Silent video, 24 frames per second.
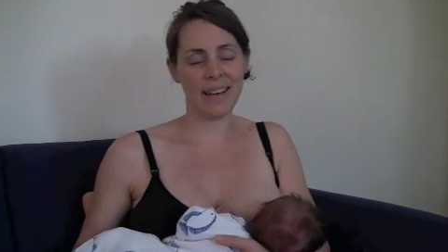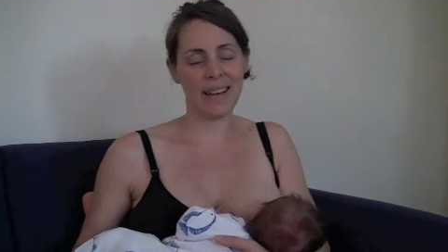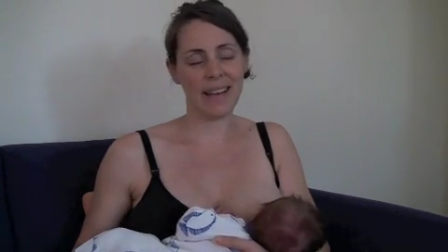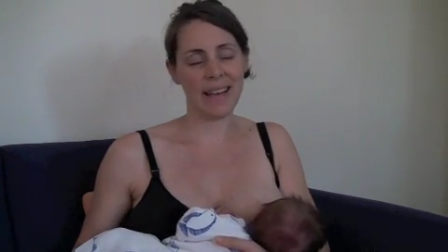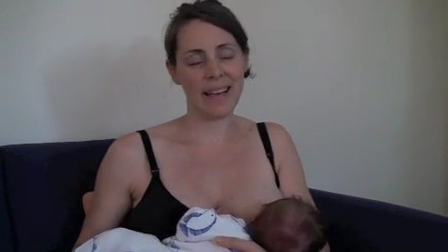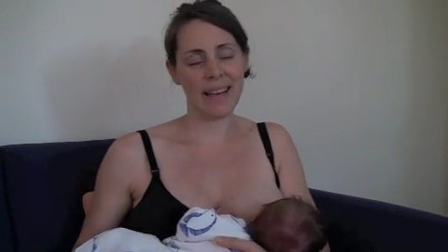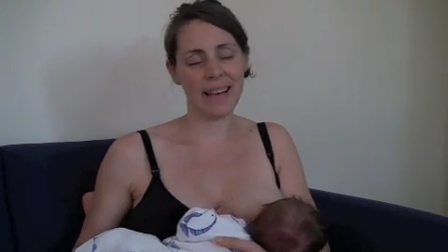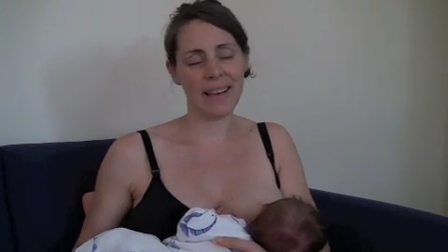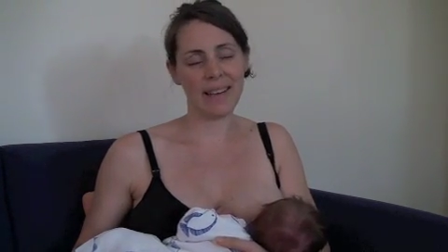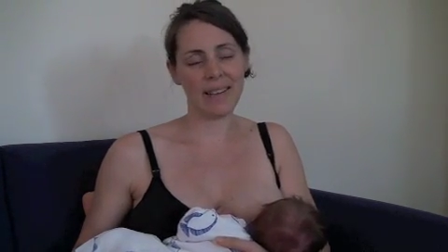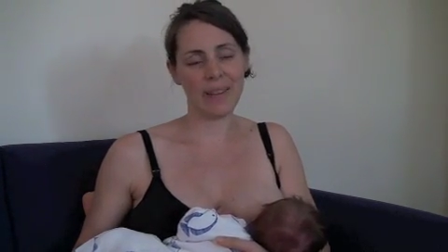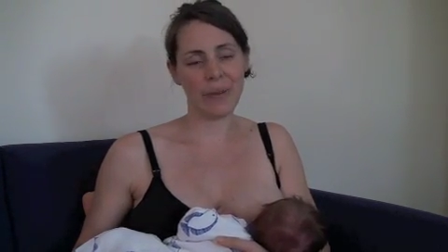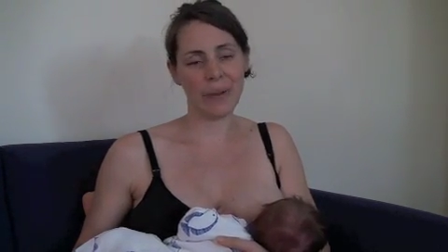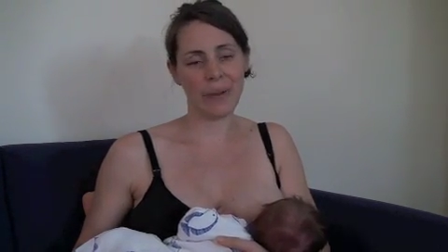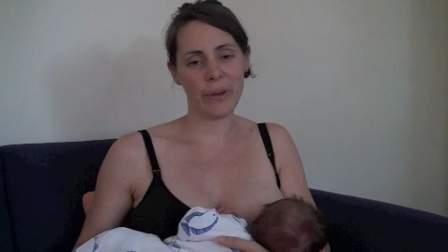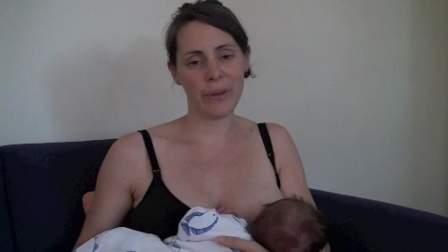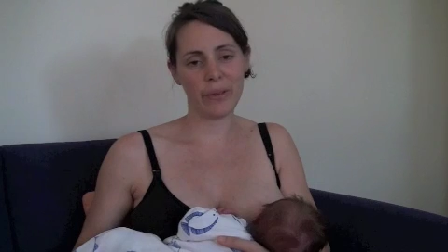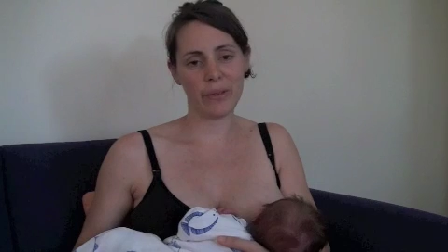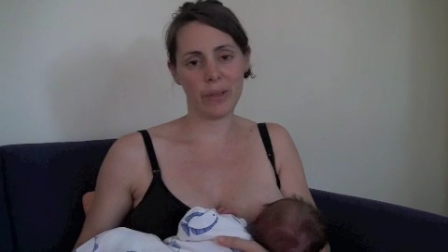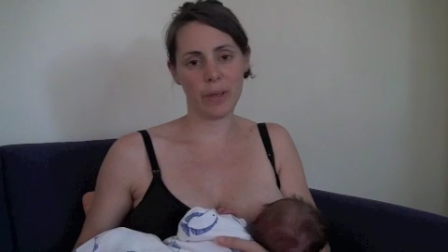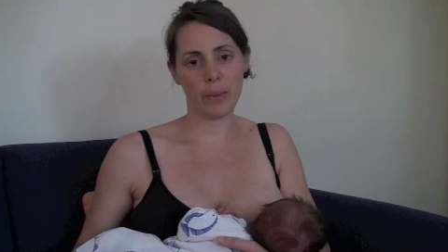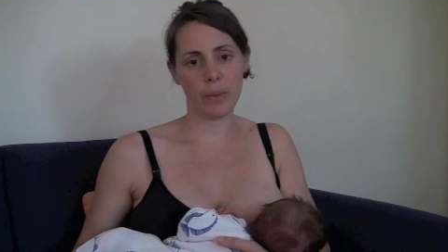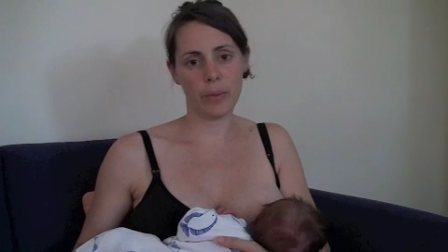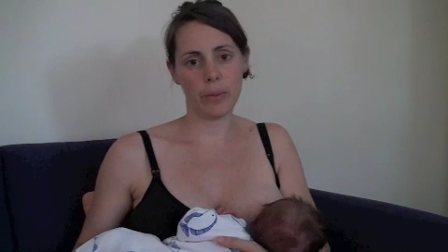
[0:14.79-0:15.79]
I had a lot
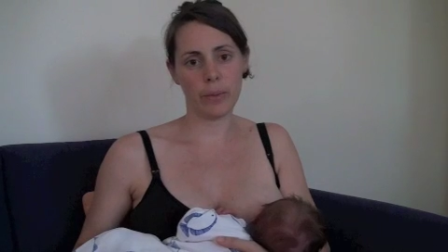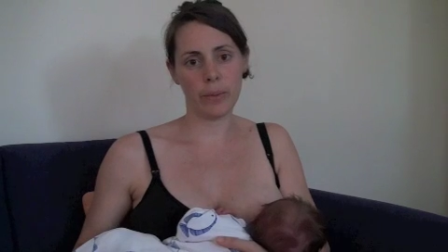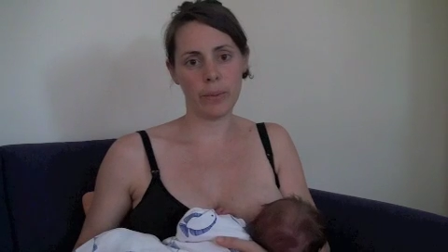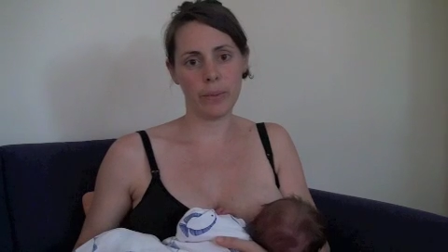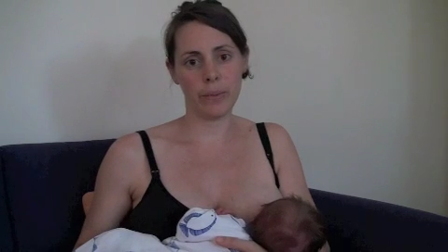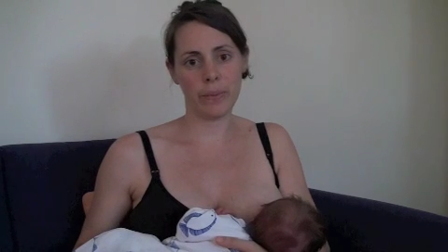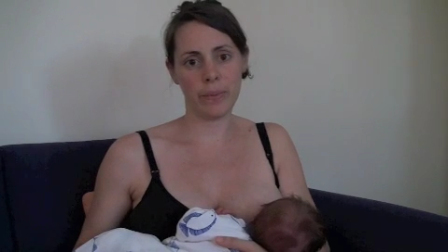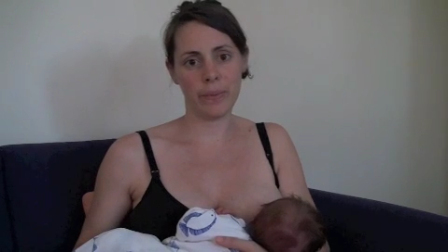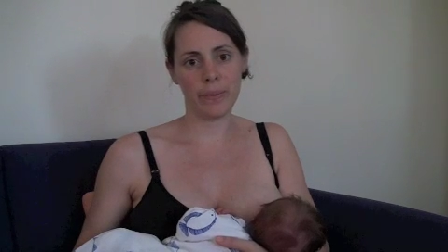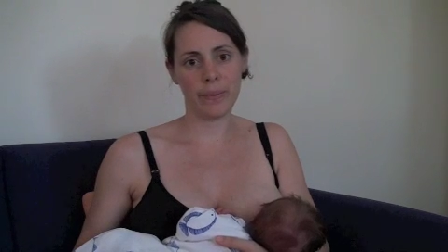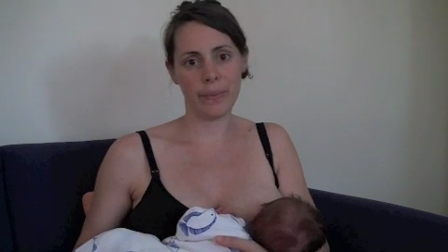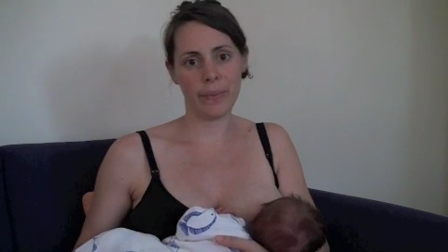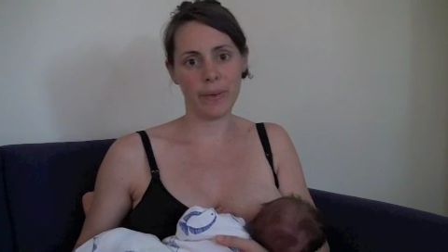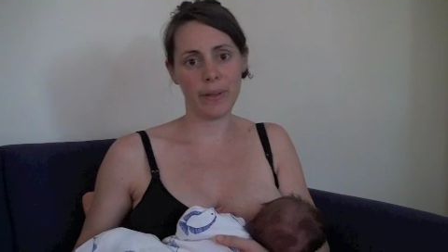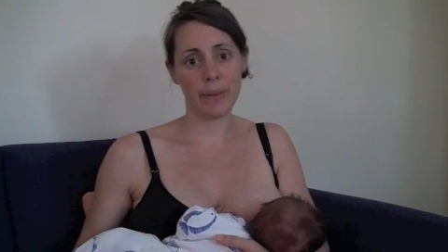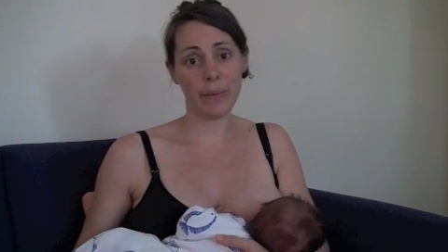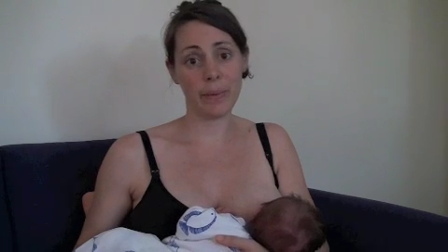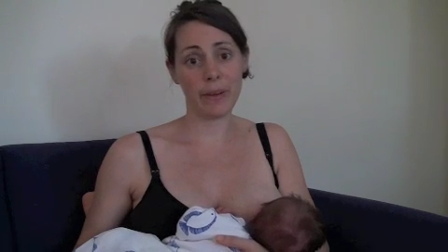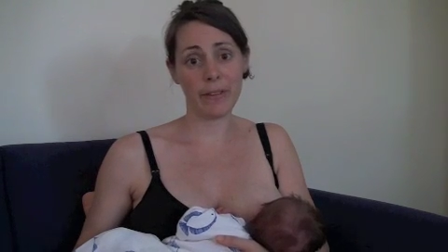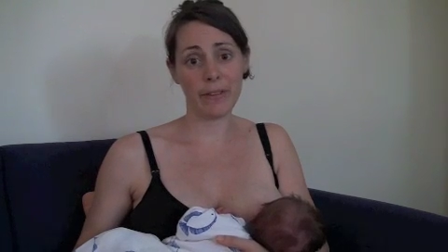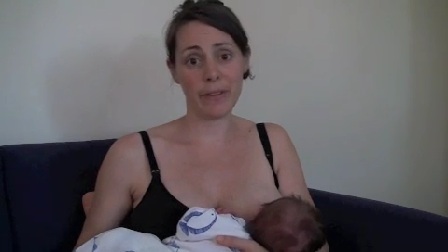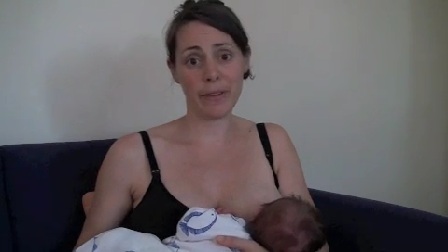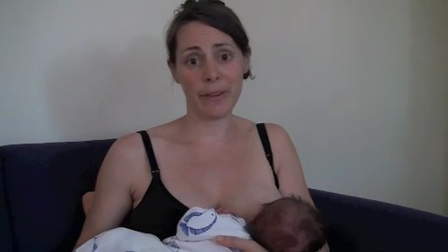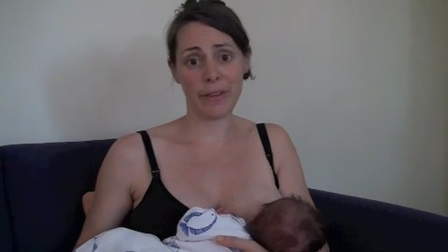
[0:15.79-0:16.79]
of trouble with
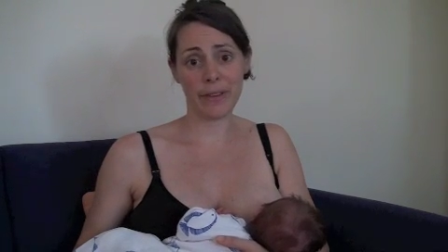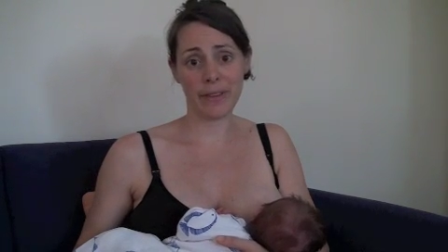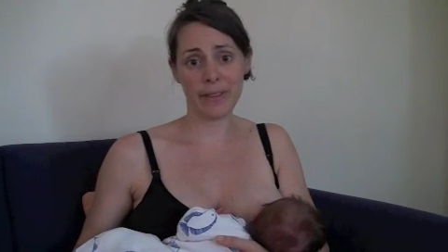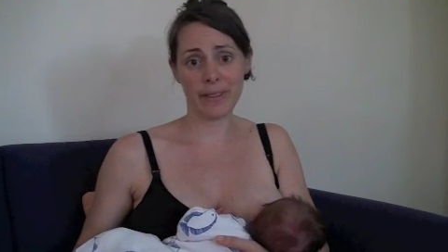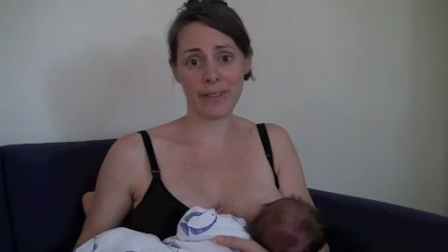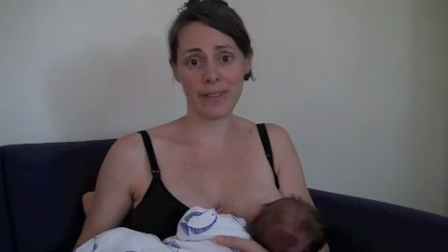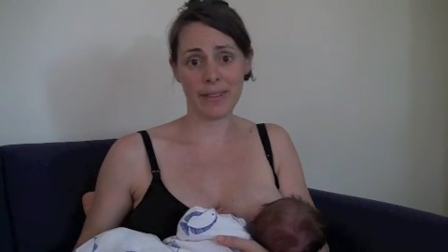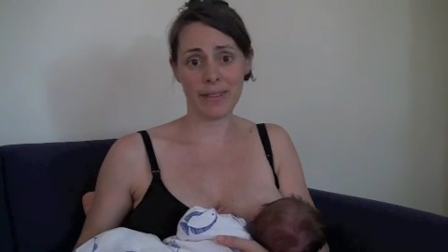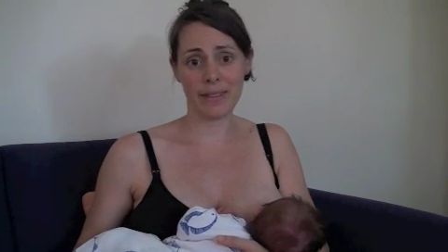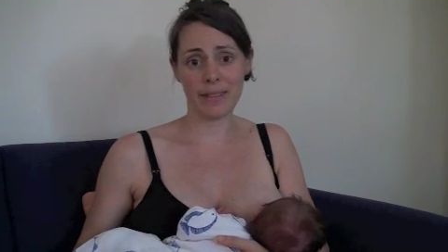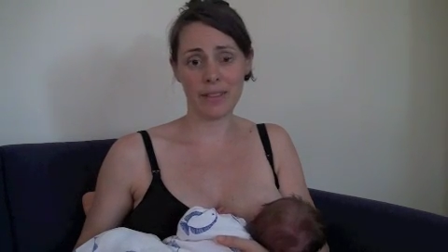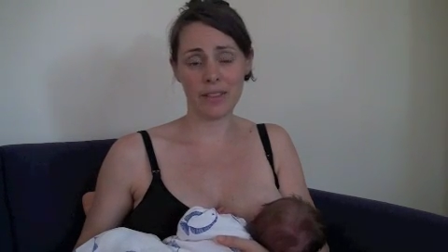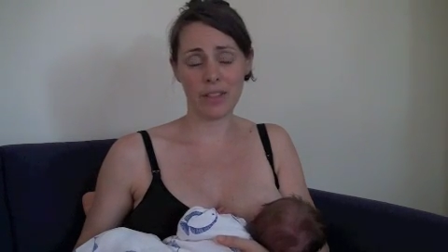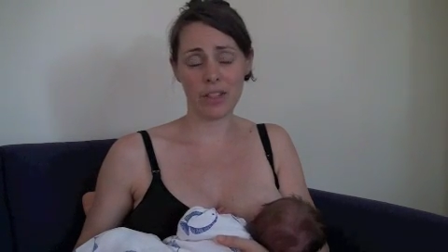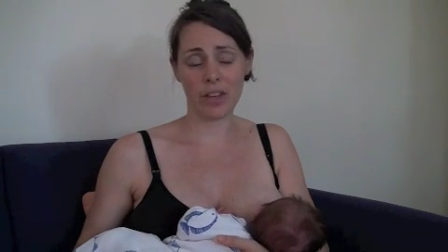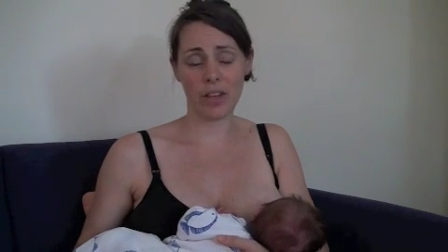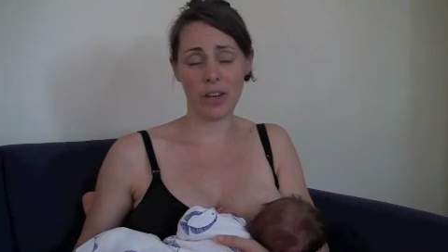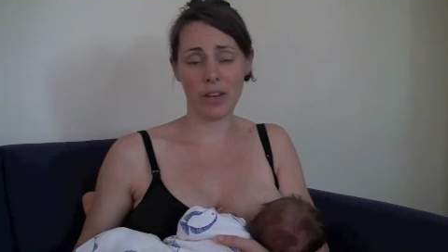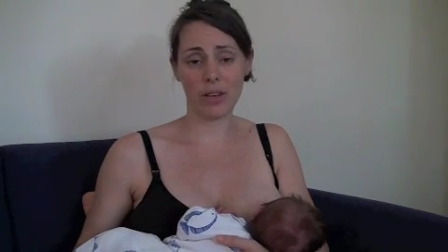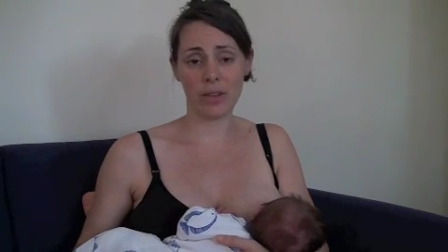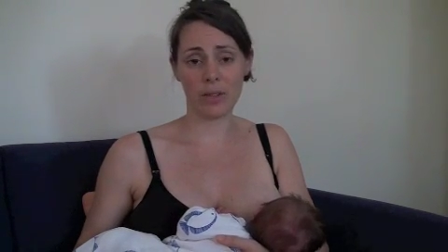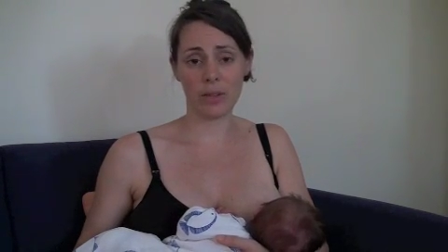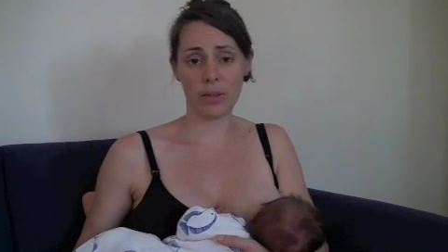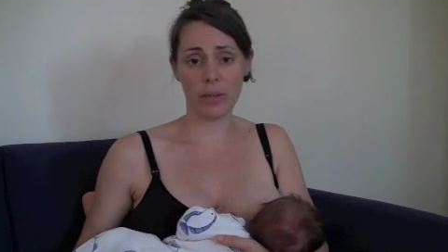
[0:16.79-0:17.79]
my first
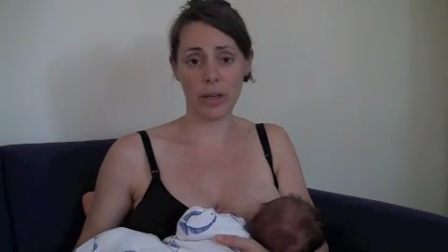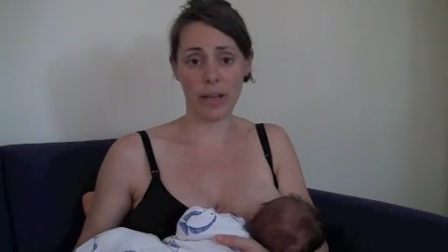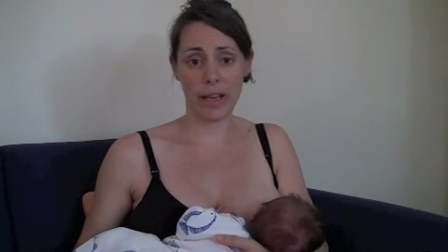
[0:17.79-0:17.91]
child.